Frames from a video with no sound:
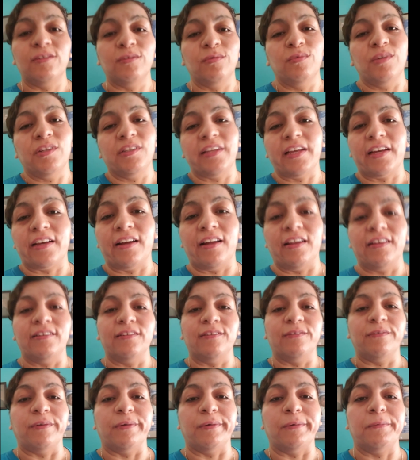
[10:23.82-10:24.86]
the one that kind
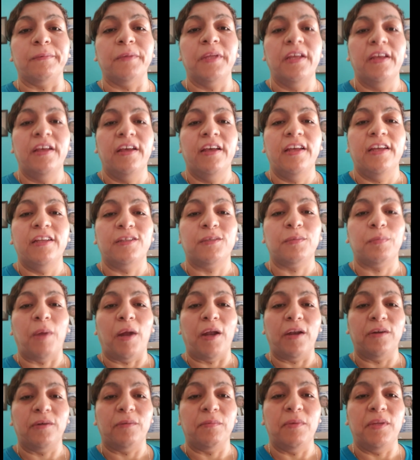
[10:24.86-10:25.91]
of
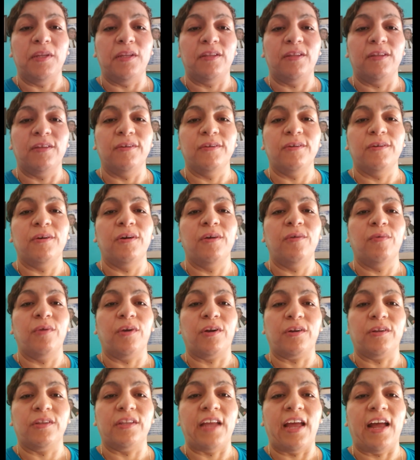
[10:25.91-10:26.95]
inspired me to
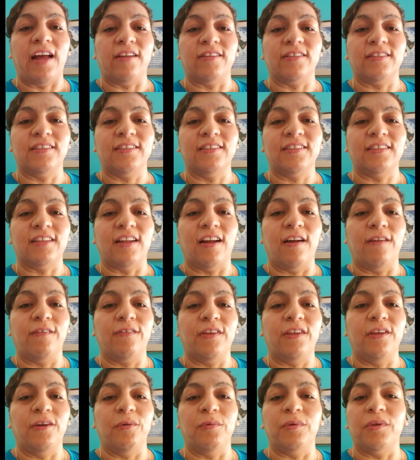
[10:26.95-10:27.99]
work on the house and stuff.
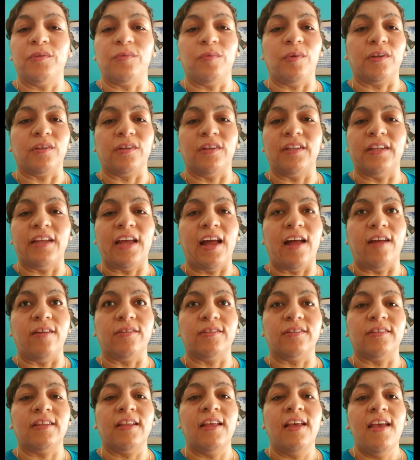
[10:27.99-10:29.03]
He always worked on the
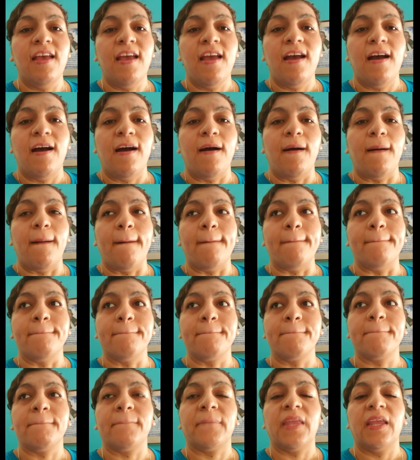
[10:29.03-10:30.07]
house,
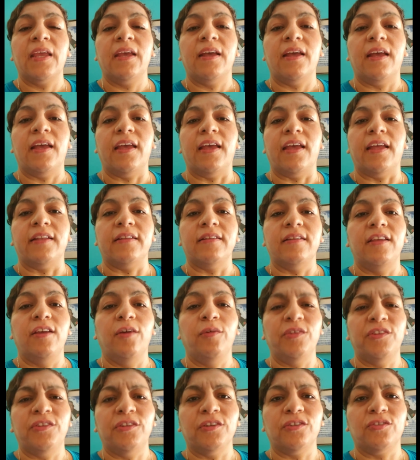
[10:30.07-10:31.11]
and he
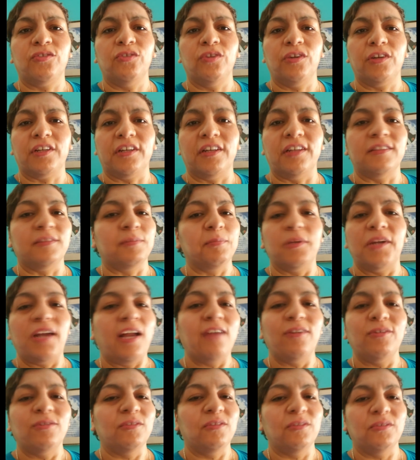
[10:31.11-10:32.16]
always took shortcuts, but I
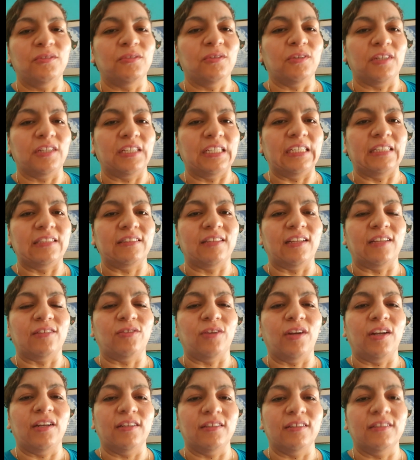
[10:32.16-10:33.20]
don't do shortcuts. I
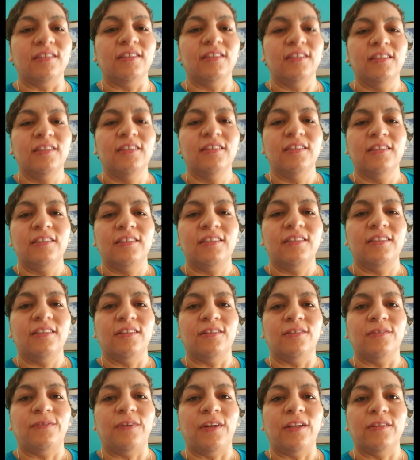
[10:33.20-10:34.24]
try to, you
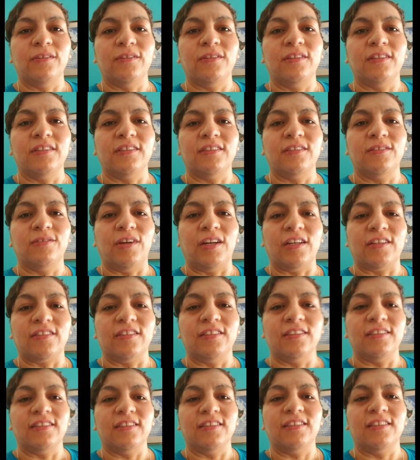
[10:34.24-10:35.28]
know, follow the
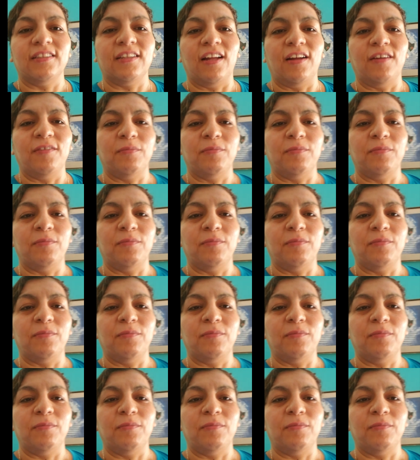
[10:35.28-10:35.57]
directions and stuff.